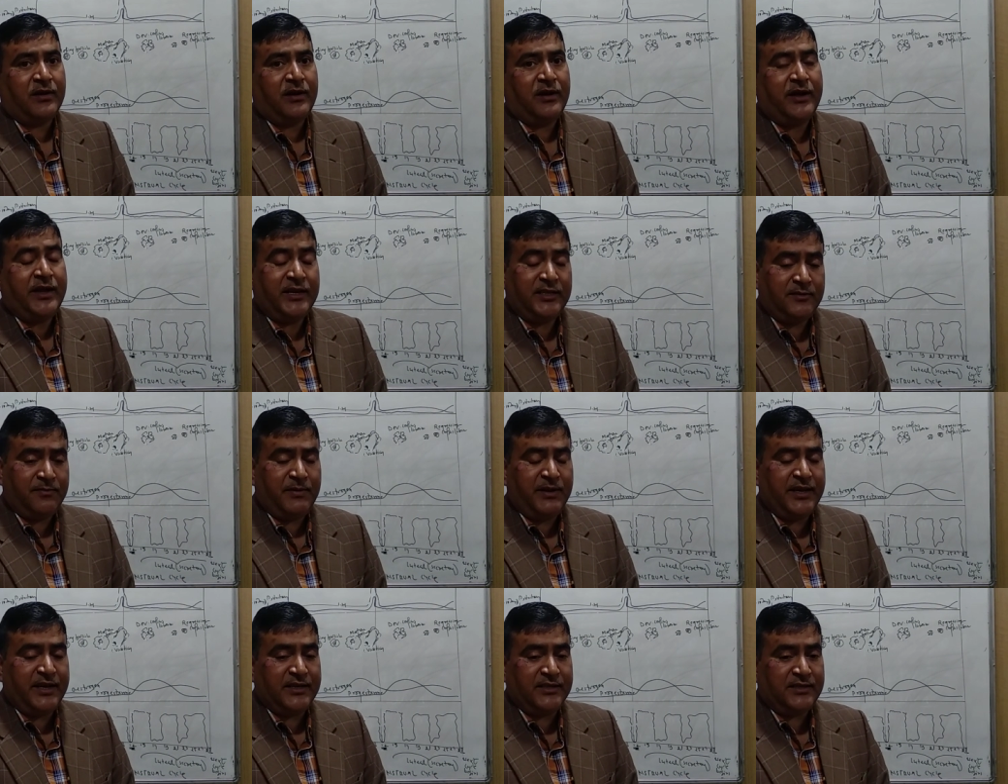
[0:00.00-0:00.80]
takes
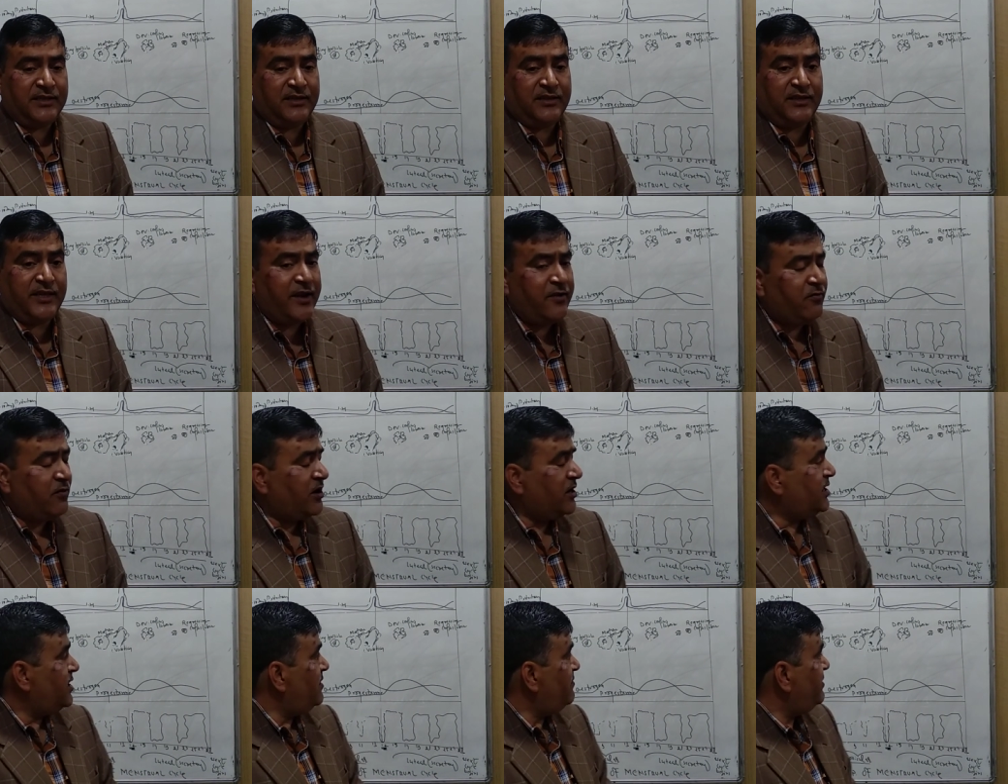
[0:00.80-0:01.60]
place, then
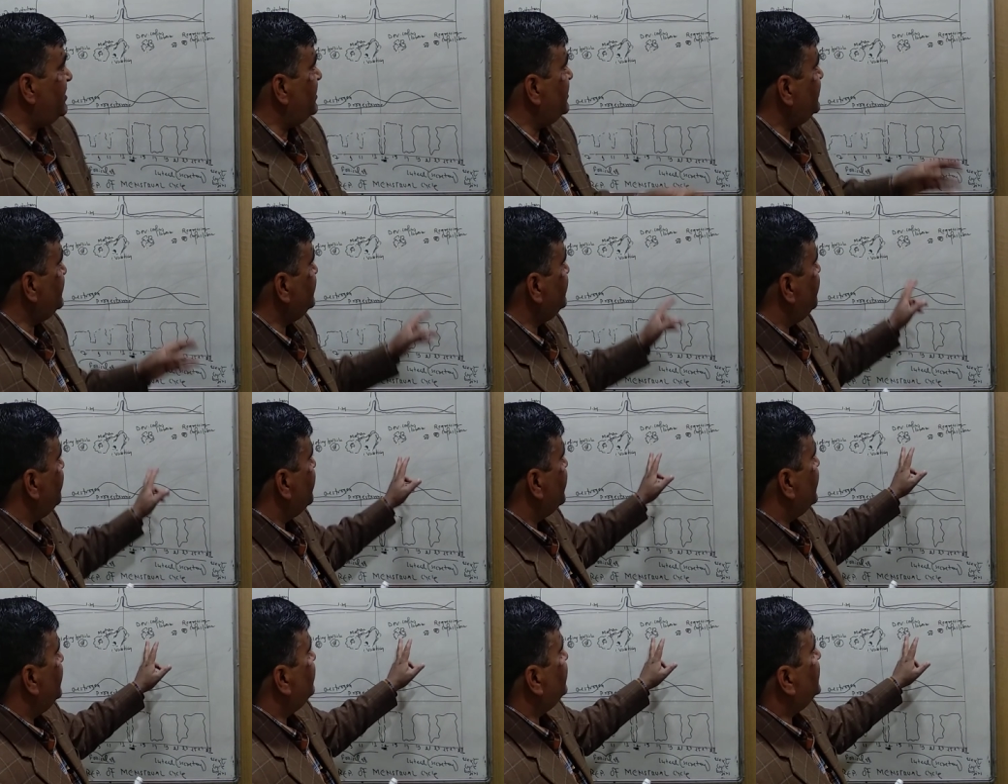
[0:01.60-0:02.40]
what happens?
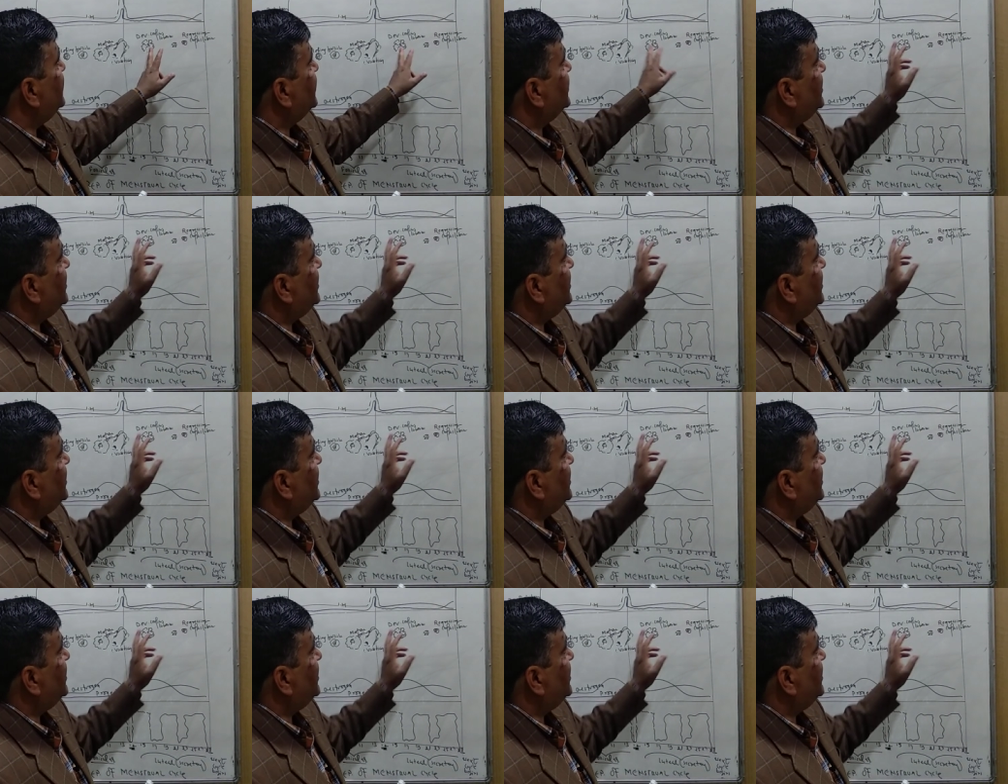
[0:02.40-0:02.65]
The